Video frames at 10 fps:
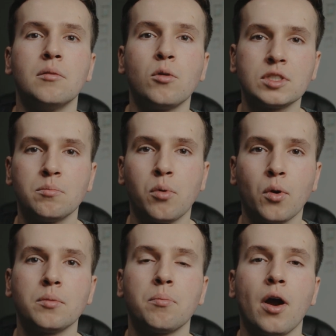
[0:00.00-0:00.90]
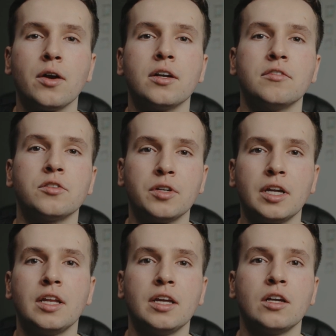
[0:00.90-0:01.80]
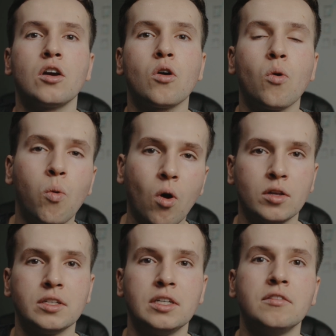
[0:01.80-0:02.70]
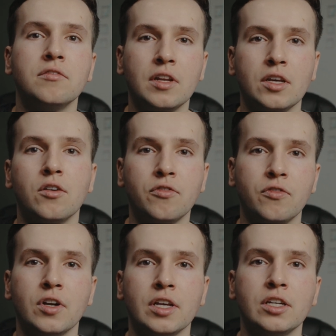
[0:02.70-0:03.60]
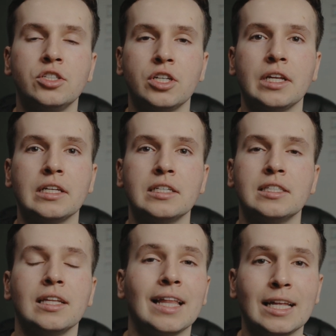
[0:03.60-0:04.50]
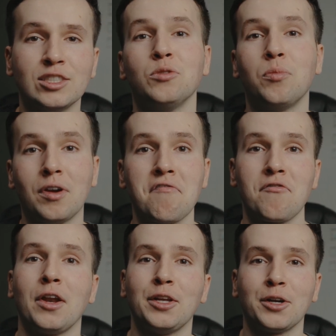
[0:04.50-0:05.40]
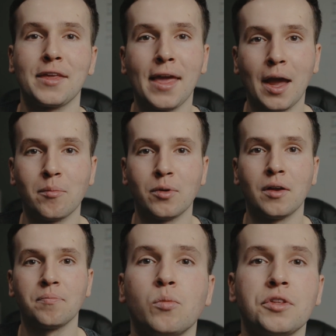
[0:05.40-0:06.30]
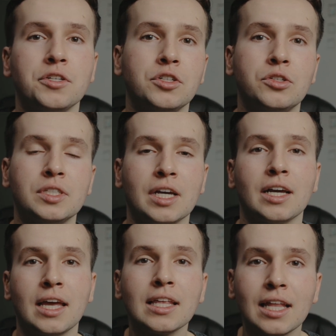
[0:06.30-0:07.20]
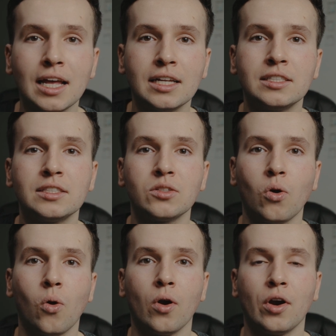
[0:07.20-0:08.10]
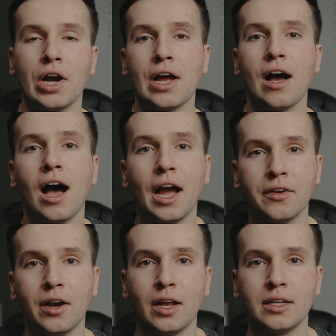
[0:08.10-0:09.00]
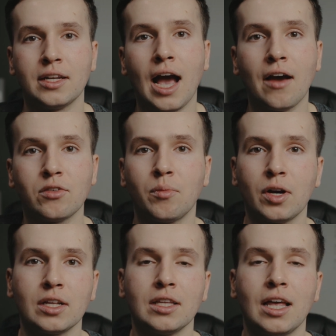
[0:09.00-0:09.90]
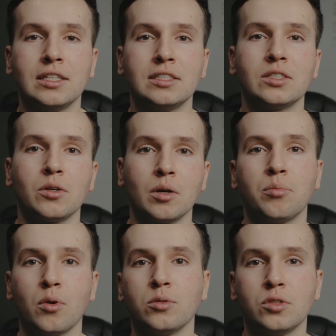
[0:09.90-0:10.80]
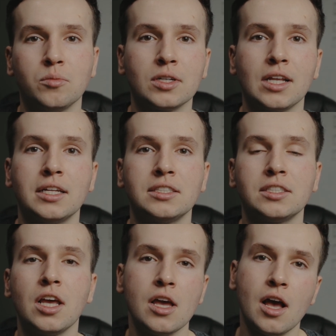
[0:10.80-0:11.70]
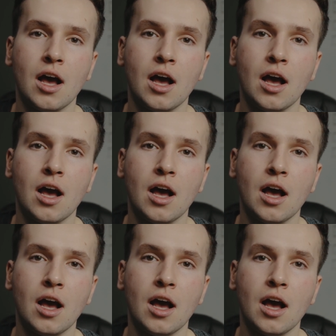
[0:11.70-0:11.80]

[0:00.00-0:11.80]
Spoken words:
the most important part of creating quality video footage is the lens you put in front of your camera. So whether you're using a kit lens or a higher end aftermarket lens or a prosumer lens,